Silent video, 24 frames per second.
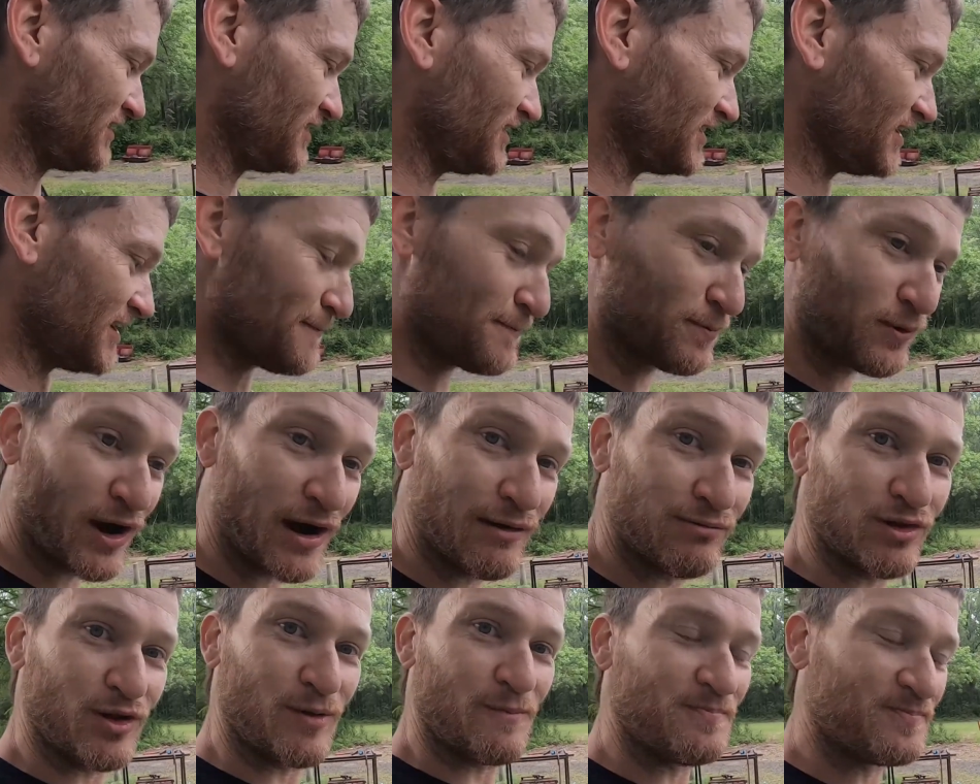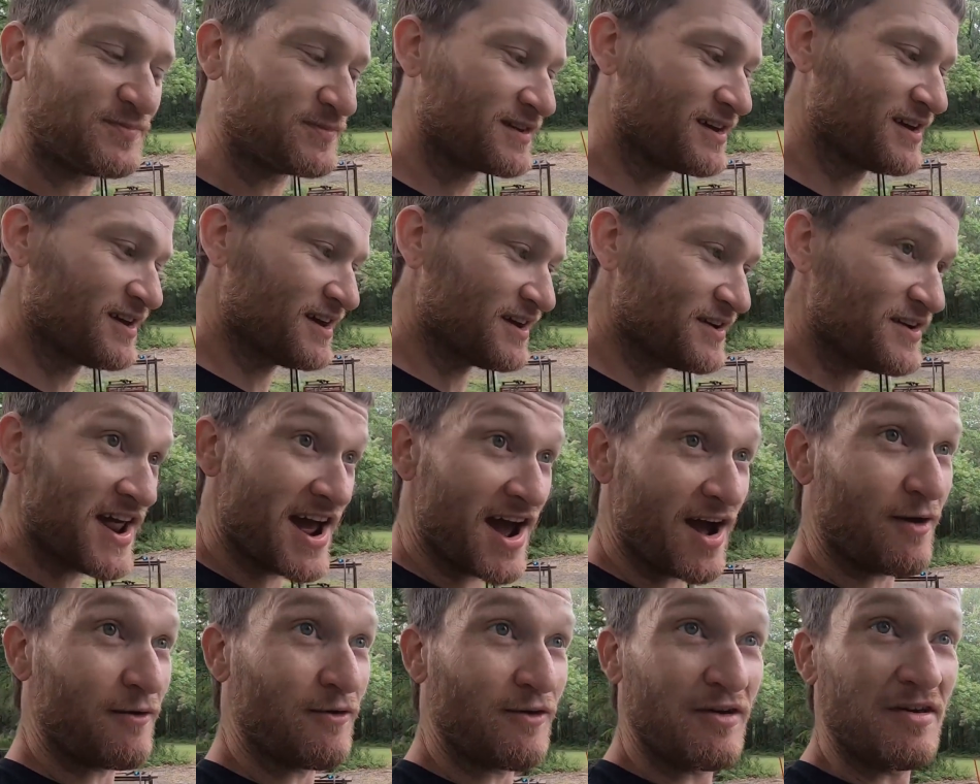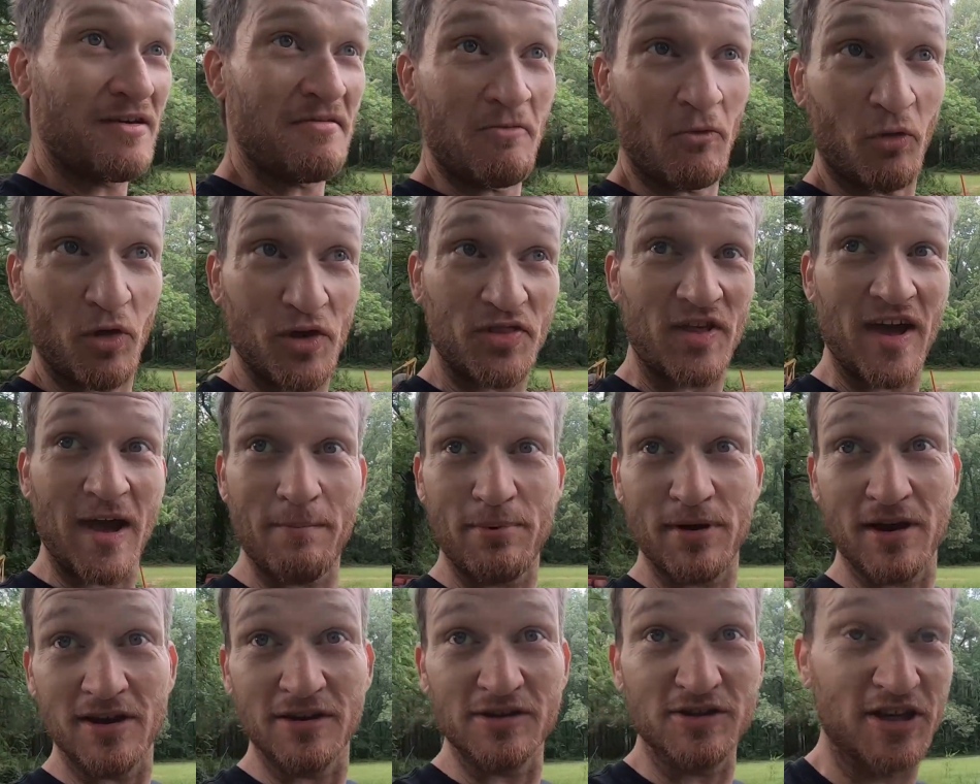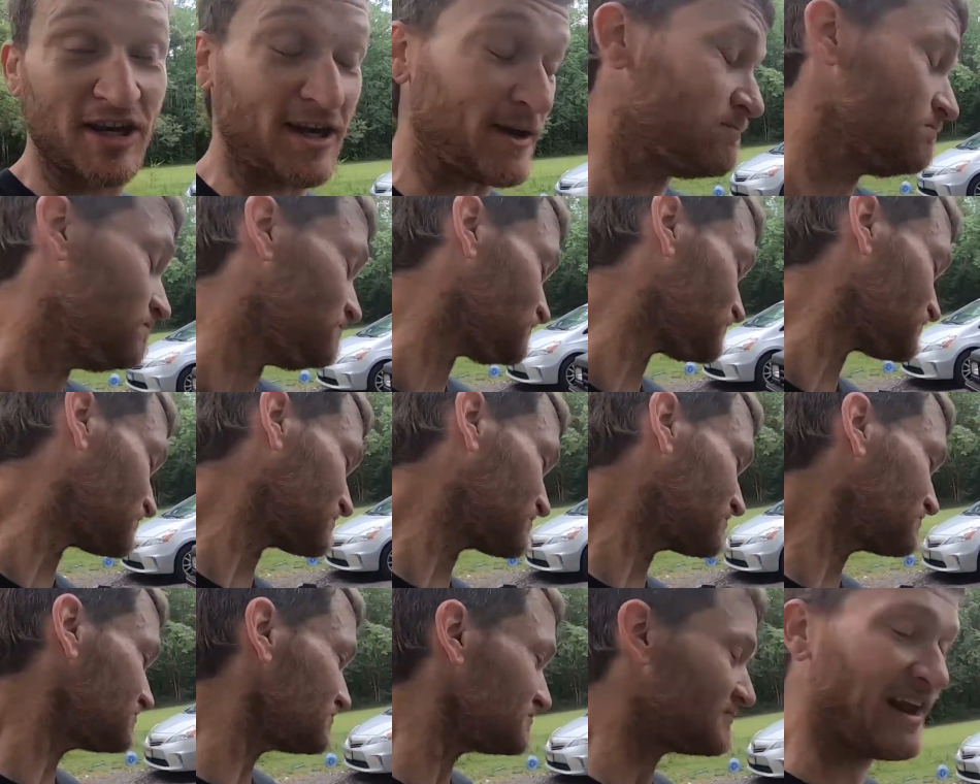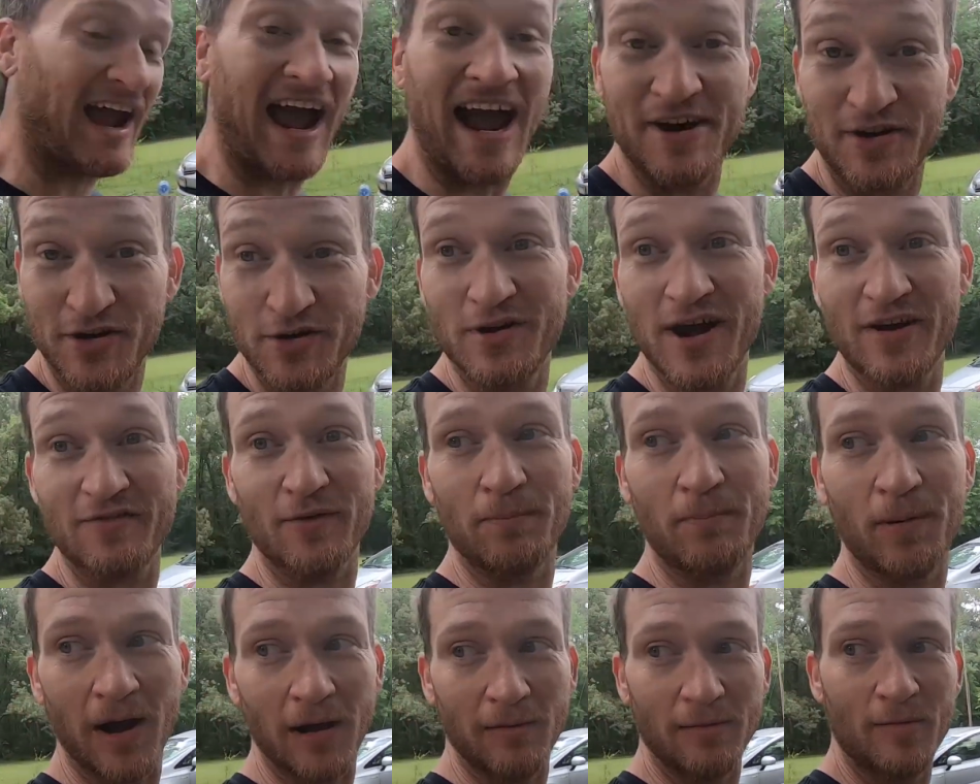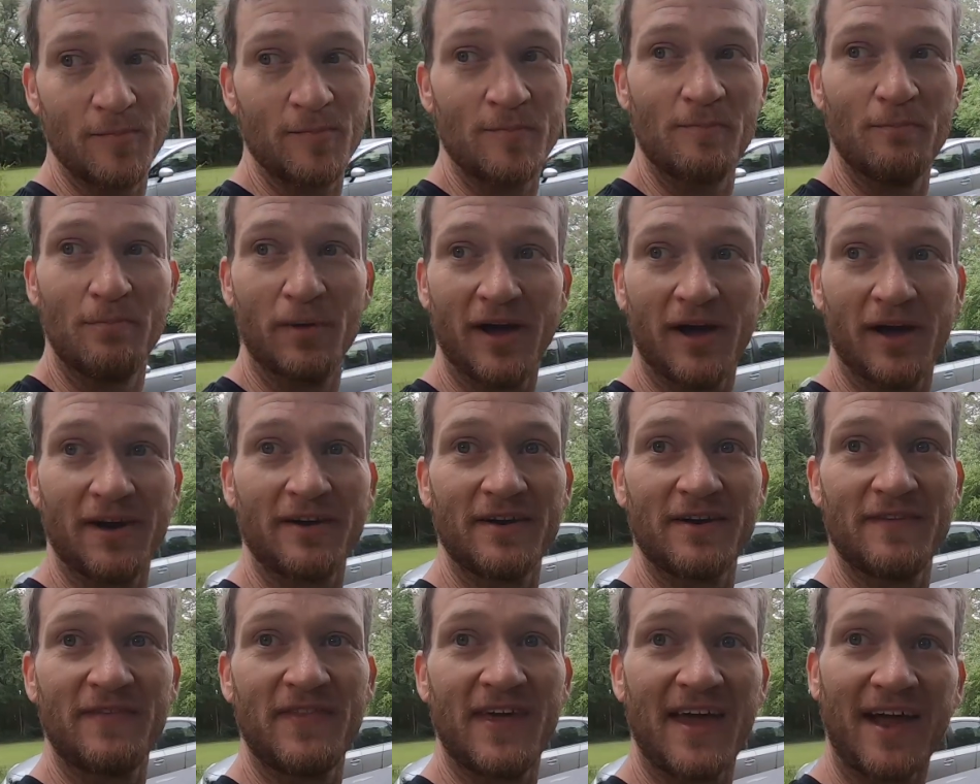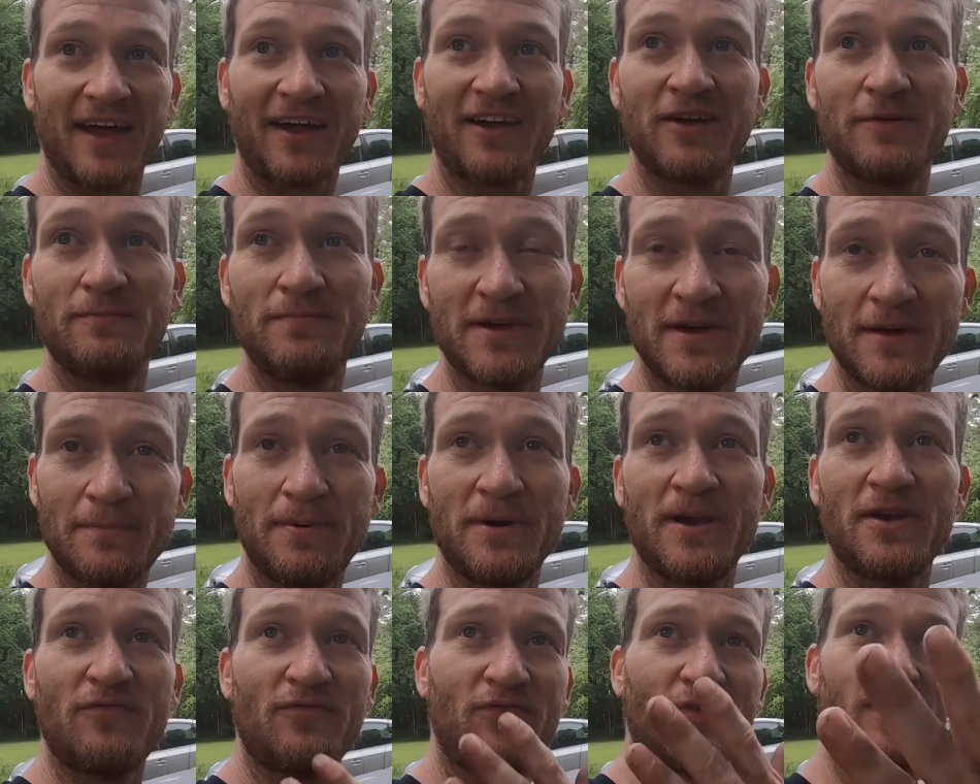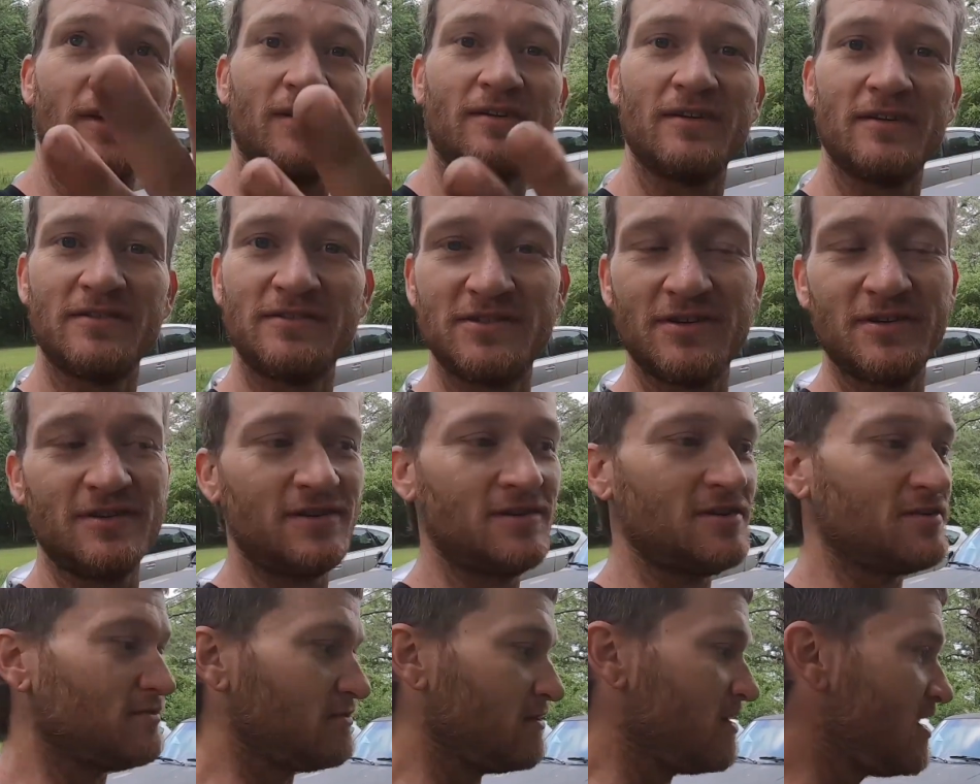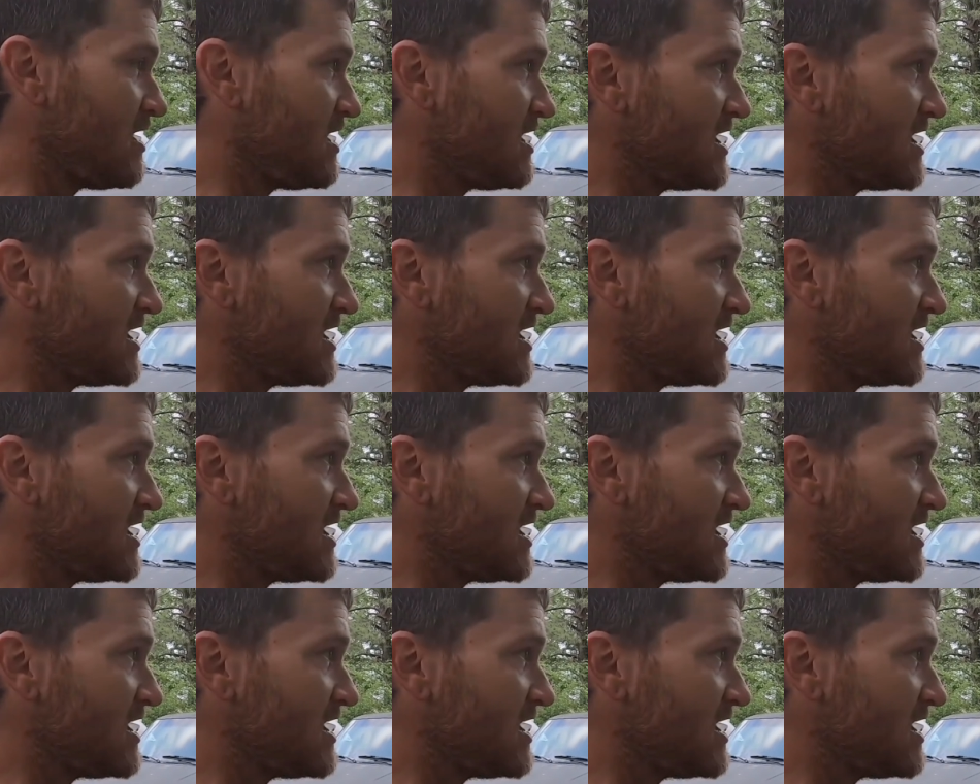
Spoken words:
a problem. Now, with that being said, I do have a problem, but that could be a benefit to you.